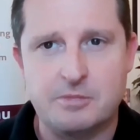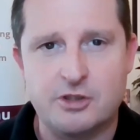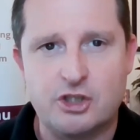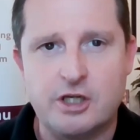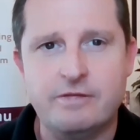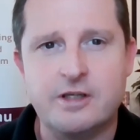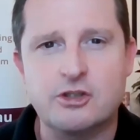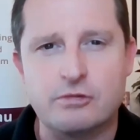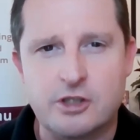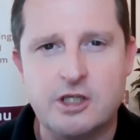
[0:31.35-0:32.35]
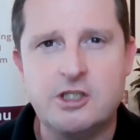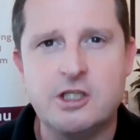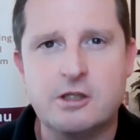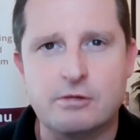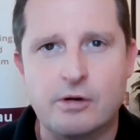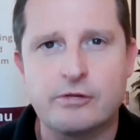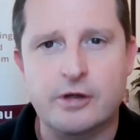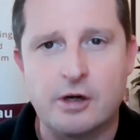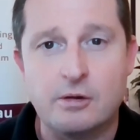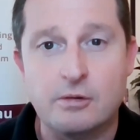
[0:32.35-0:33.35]
them achieving strategic
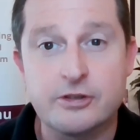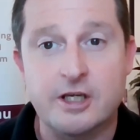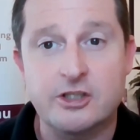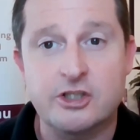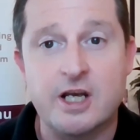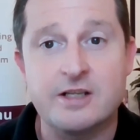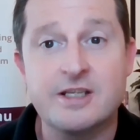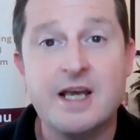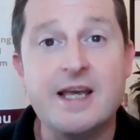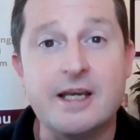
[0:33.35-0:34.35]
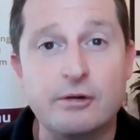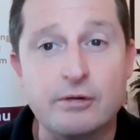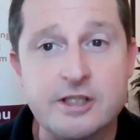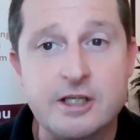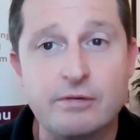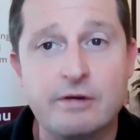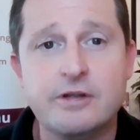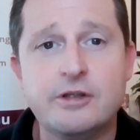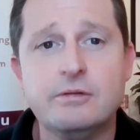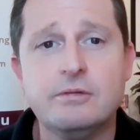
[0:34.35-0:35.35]
growth goals such as increasing
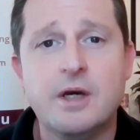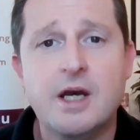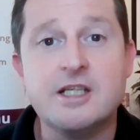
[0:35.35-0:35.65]
revenue,